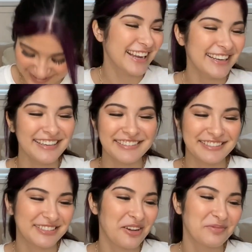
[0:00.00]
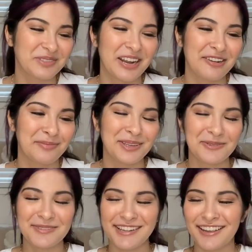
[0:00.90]
I need to stop trying to be
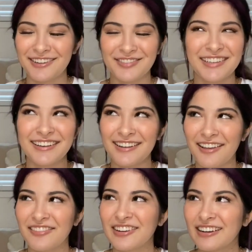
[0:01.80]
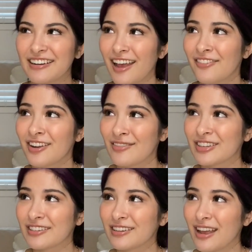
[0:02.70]
creative. It never,
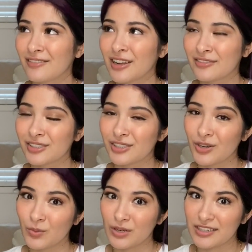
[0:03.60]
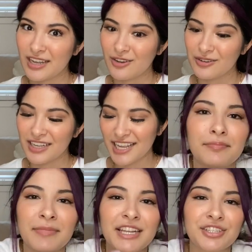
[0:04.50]
ever works out.
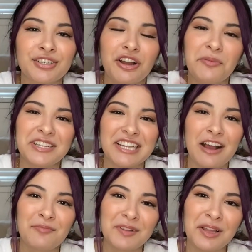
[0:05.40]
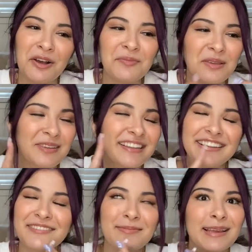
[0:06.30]
Make sure to comment down below. Maybe
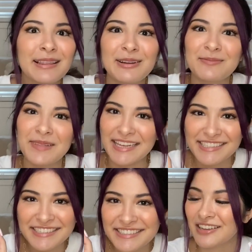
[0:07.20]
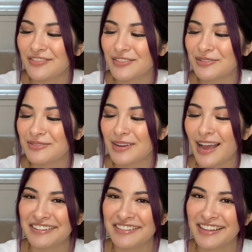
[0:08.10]
leave me a little message if you
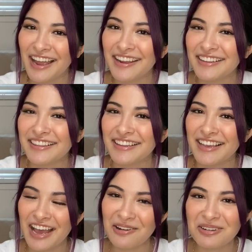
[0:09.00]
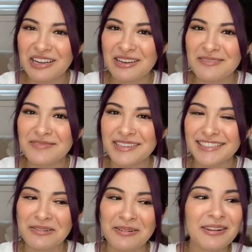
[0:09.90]
like the outcome
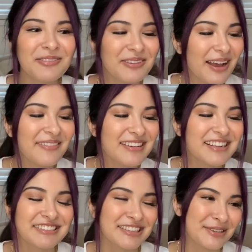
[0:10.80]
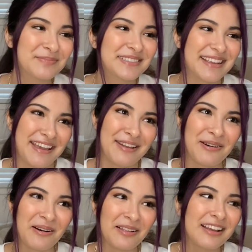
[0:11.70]
or if you have any tips at
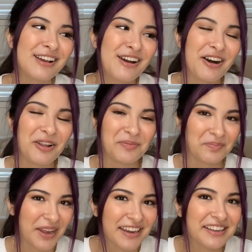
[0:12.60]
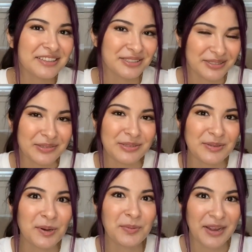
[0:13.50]
all on painting the shoes
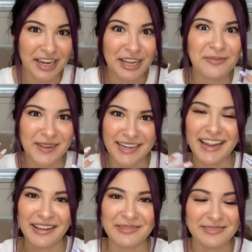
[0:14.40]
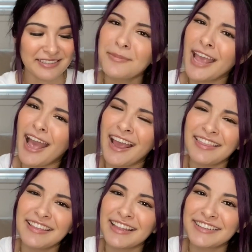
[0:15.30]
or painting my nails. But yeah, I
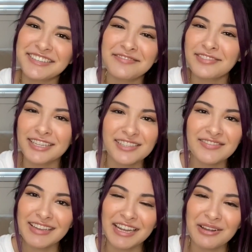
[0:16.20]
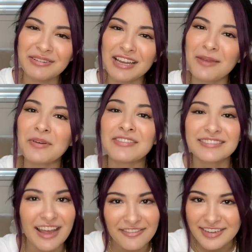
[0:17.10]
think that's it for this video. I post
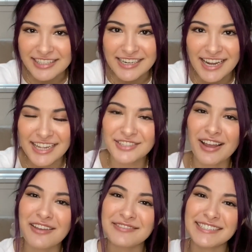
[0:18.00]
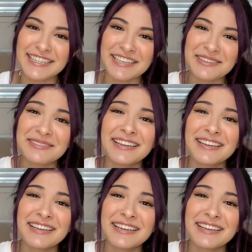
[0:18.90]
every Sunday, so I will see you